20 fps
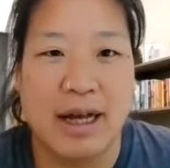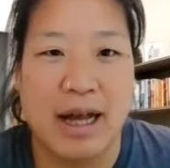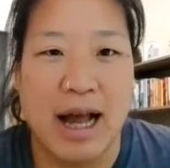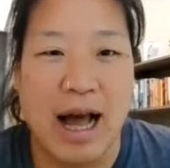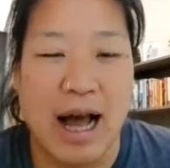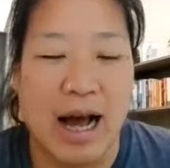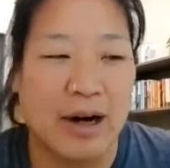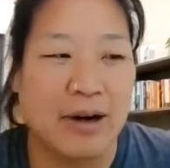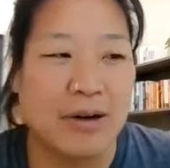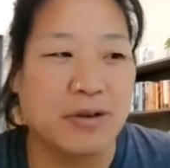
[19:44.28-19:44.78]

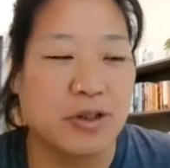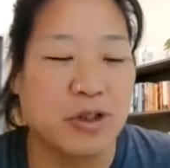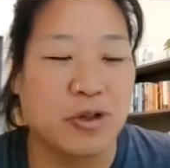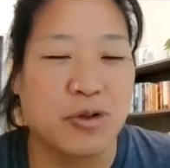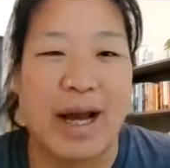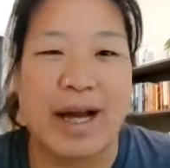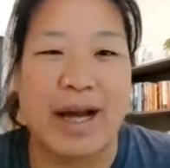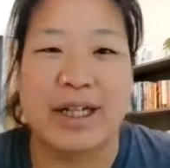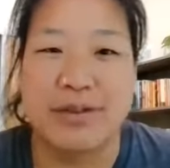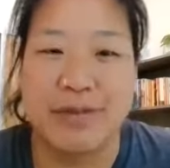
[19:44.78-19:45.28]
how
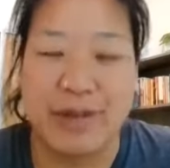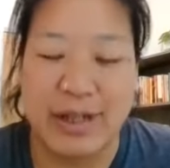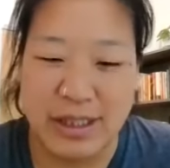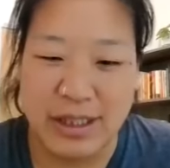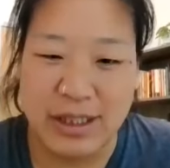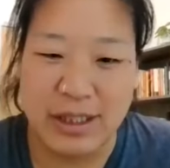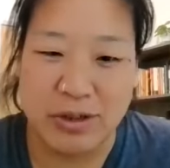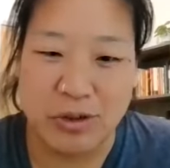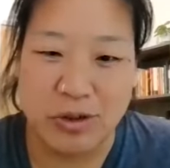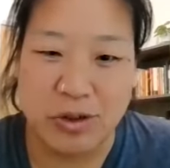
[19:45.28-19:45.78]
to
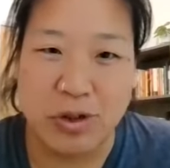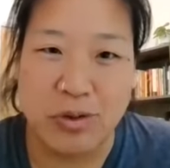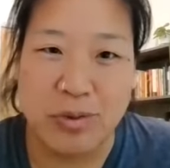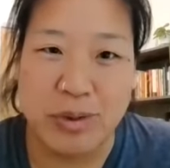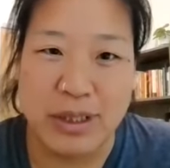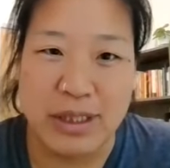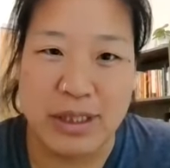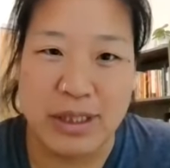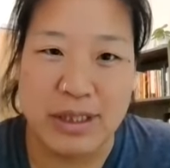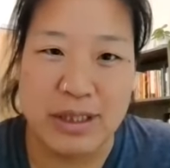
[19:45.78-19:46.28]
activate CO2,
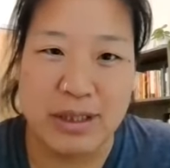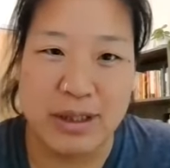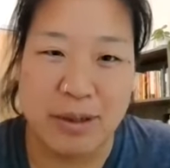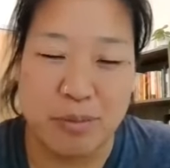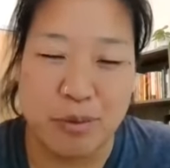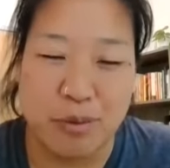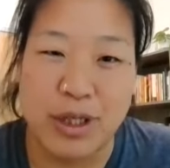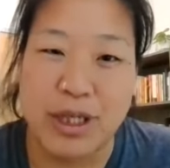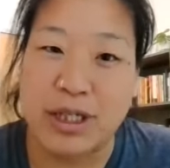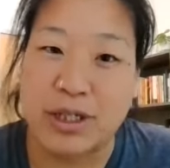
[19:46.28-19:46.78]
which is a
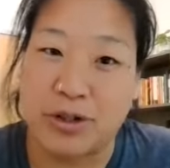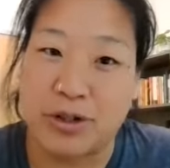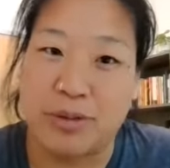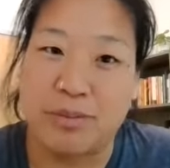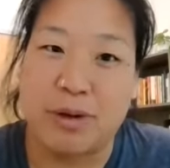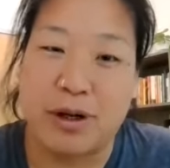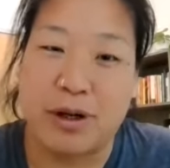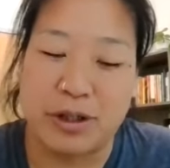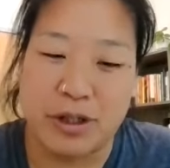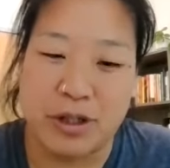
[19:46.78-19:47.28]
pretty
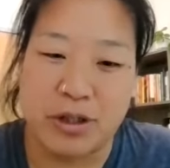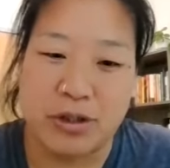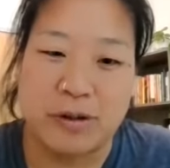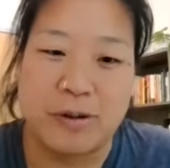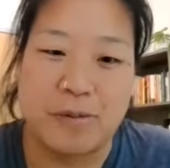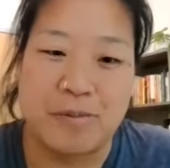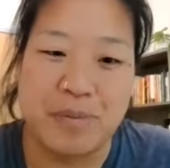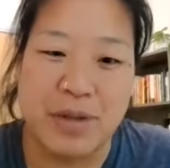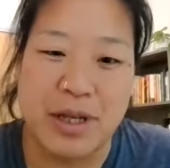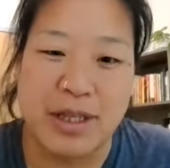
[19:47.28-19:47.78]
inert
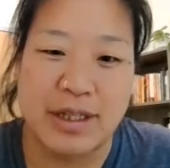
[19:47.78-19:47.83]
molecule,